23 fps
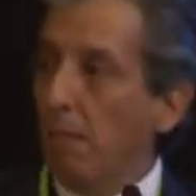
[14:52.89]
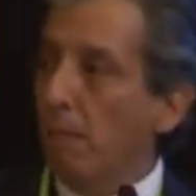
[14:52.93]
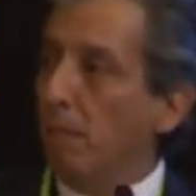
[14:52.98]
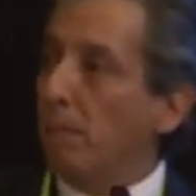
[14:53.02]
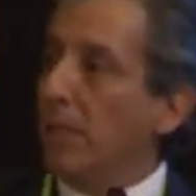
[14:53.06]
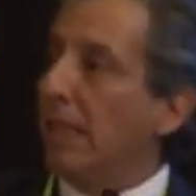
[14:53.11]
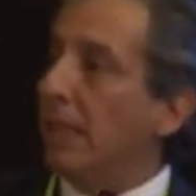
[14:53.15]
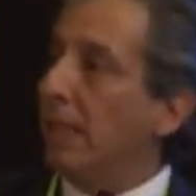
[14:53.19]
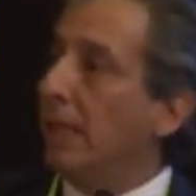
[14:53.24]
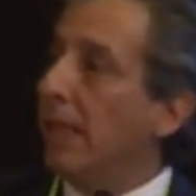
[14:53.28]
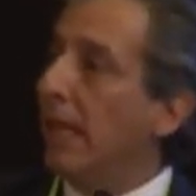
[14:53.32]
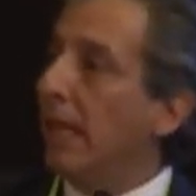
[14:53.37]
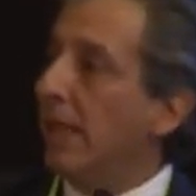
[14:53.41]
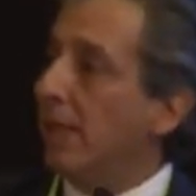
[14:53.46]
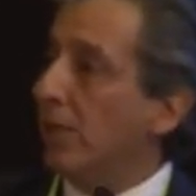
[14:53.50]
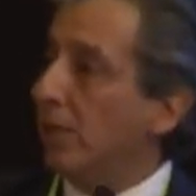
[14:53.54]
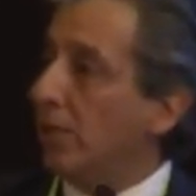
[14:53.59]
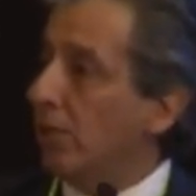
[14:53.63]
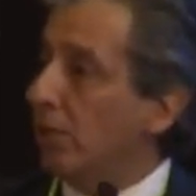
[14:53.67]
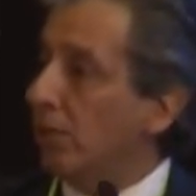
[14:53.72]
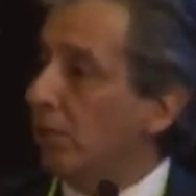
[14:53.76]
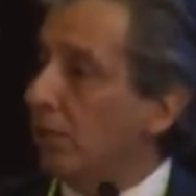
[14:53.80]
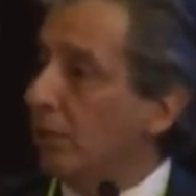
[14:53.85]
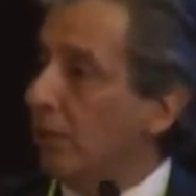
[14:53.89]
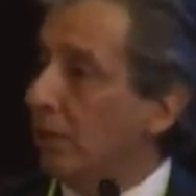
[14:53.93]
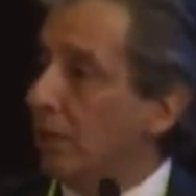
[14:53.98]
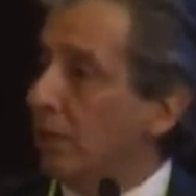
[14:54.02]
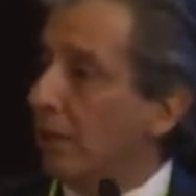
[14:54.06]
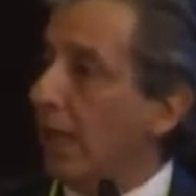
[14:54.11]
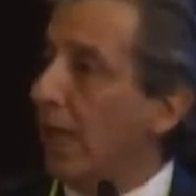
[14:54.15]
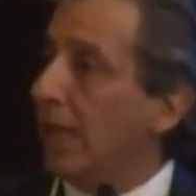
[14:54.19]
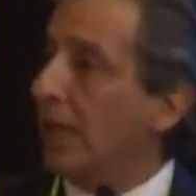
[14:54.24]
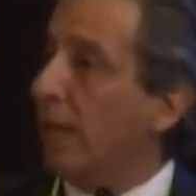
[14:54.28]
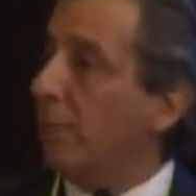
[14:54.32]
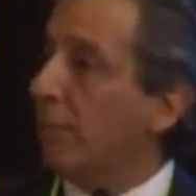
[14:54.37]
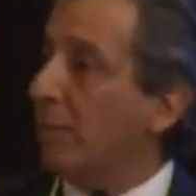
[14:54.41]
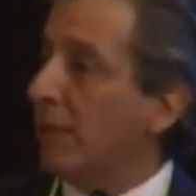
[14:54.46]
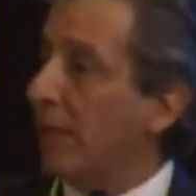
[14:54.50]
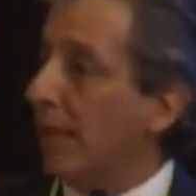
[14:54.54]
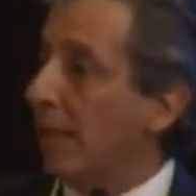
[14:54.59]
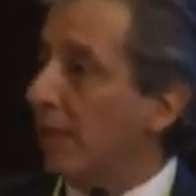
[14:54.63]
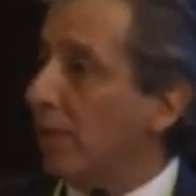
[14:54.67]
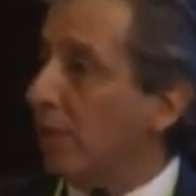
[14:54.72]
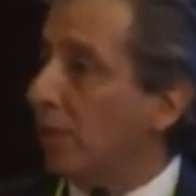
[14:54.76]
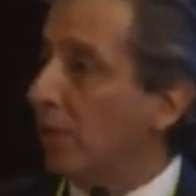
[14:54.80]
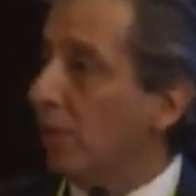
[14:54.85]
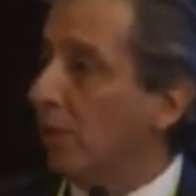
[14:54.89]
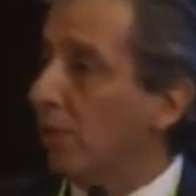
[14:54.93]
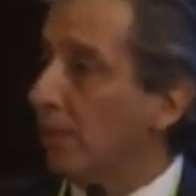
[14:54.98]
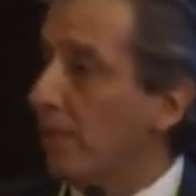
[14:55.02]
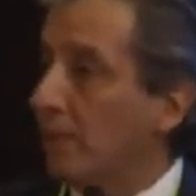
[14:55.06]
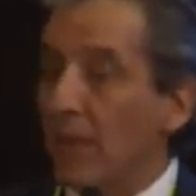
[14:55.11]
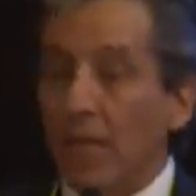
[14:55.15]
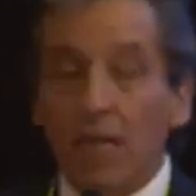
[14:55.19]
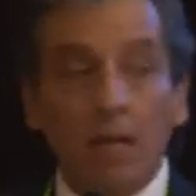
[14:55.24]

mitigation, adaptation,